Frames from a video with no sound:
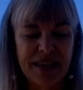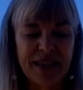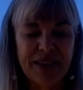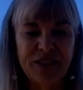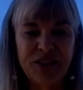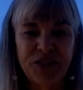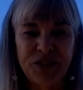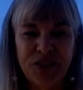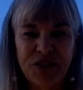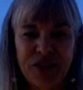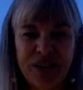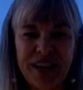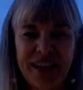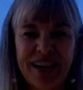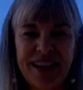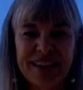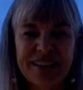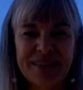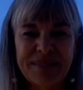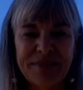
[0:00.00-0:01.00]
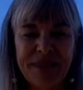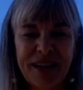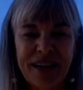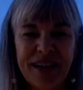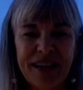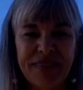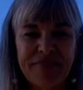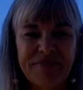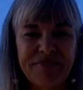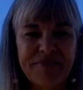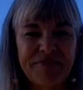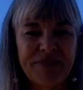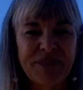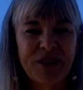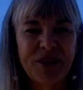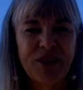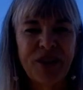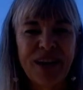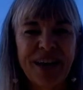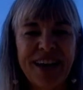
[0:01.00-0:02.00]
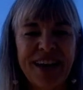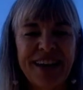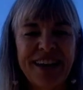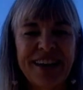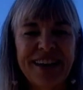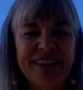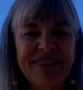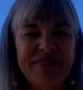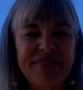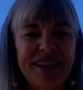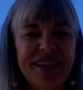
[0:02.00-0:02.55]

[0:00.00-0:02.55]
and joy as mine. Go ahead.